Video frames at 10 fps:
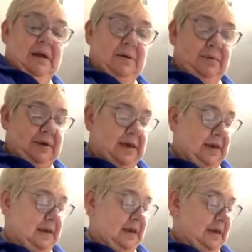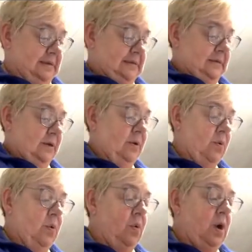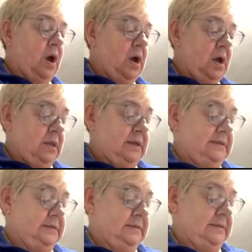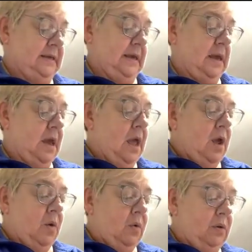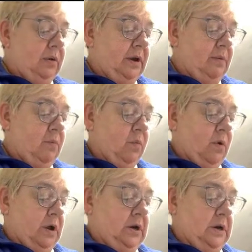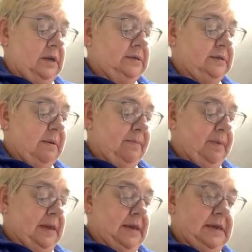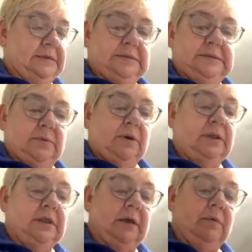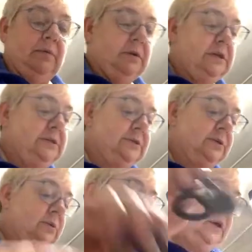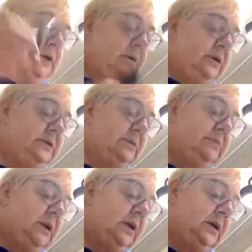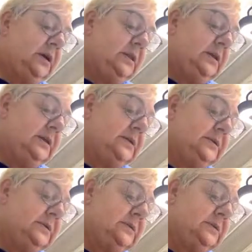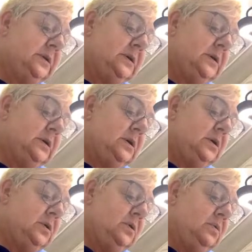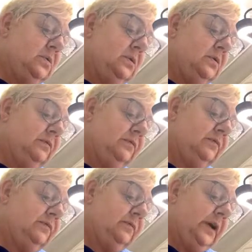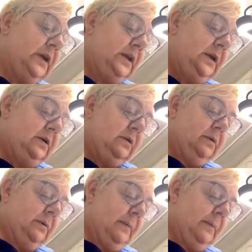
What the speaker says: Okay, so let's see. All I want is a piece. So I think what I'm going to do here is I'm going to cut this off right here.